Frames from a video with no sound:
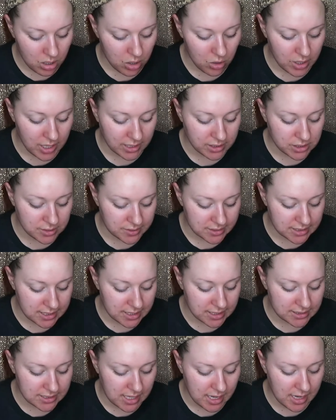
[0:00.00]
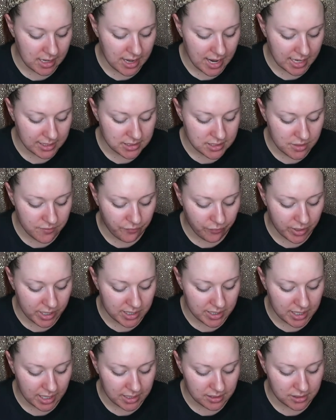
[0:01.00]
okay, so it says an
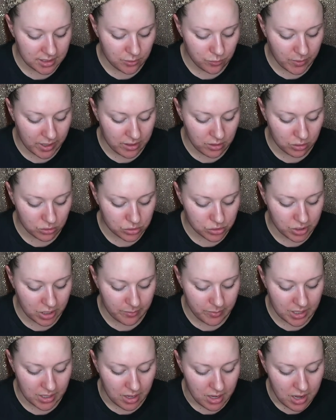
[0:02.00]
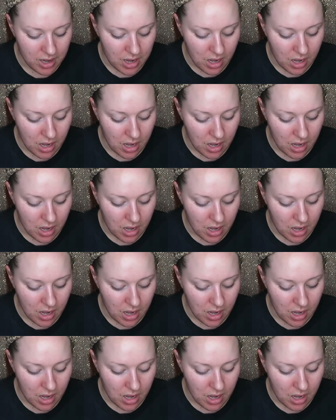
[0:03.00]
acid-free nightly retinol treatment